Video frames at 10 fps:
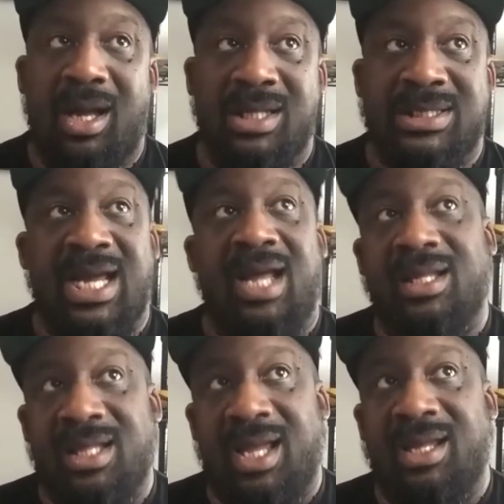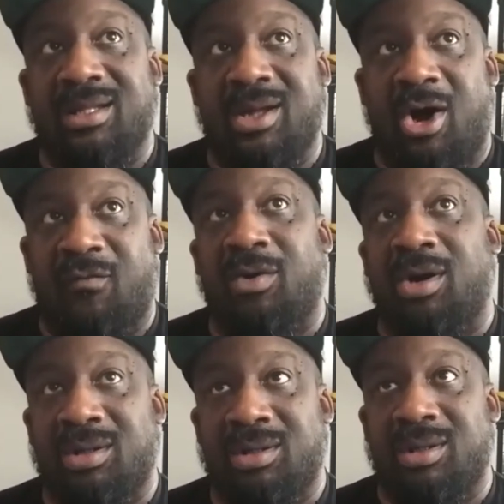A Saturday night off
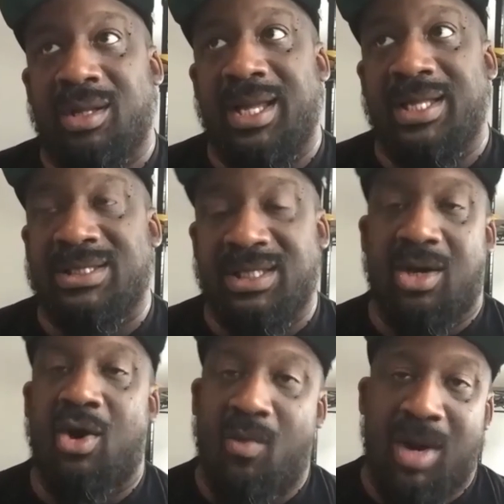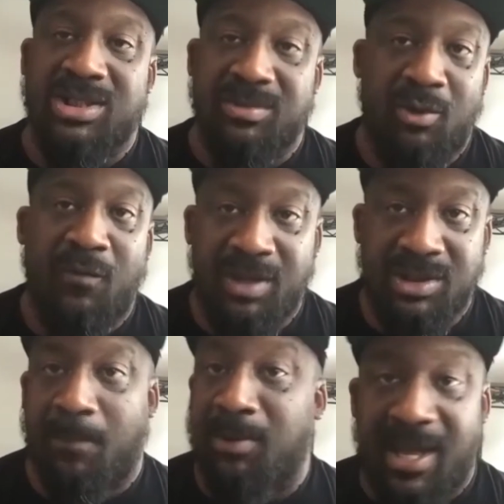work, sitting at home watching
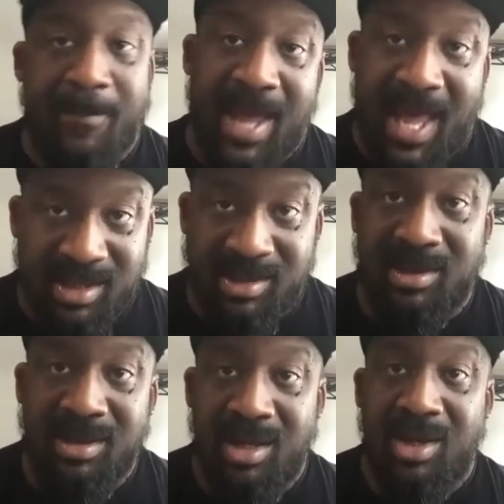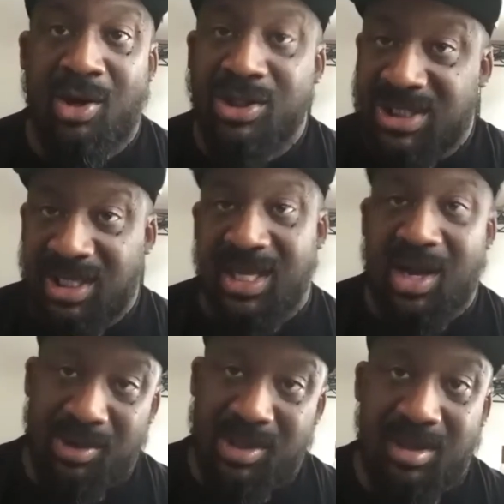movies or playing Madden or chilling
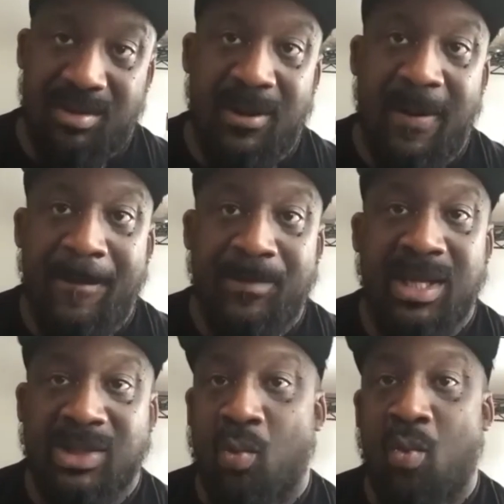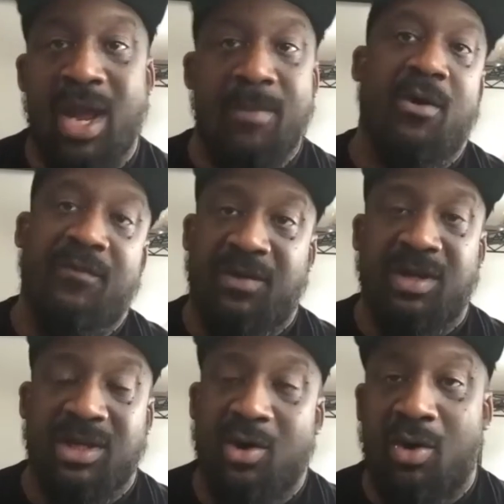out with them is way more
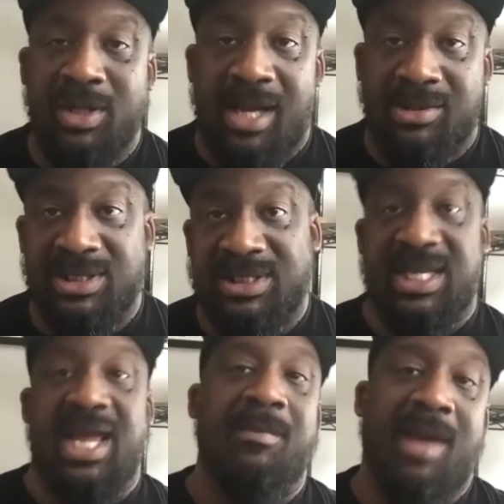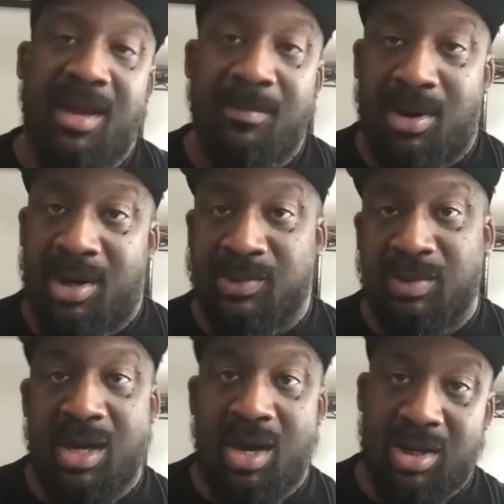fun than going out to the same 8 bars
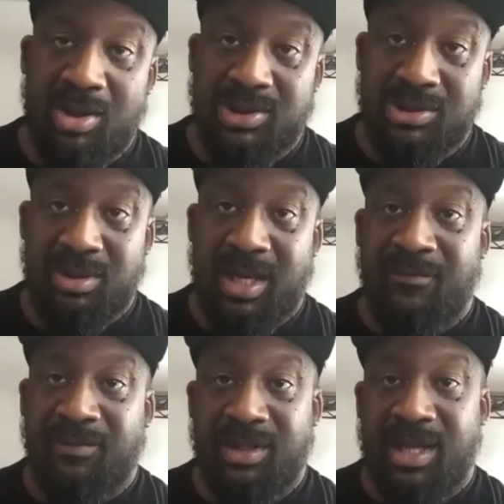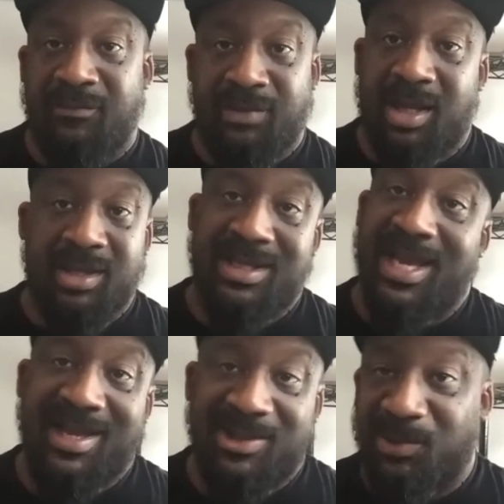we all go to every other
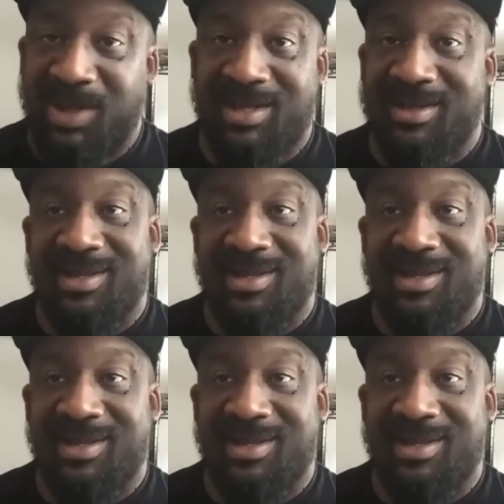day of the week,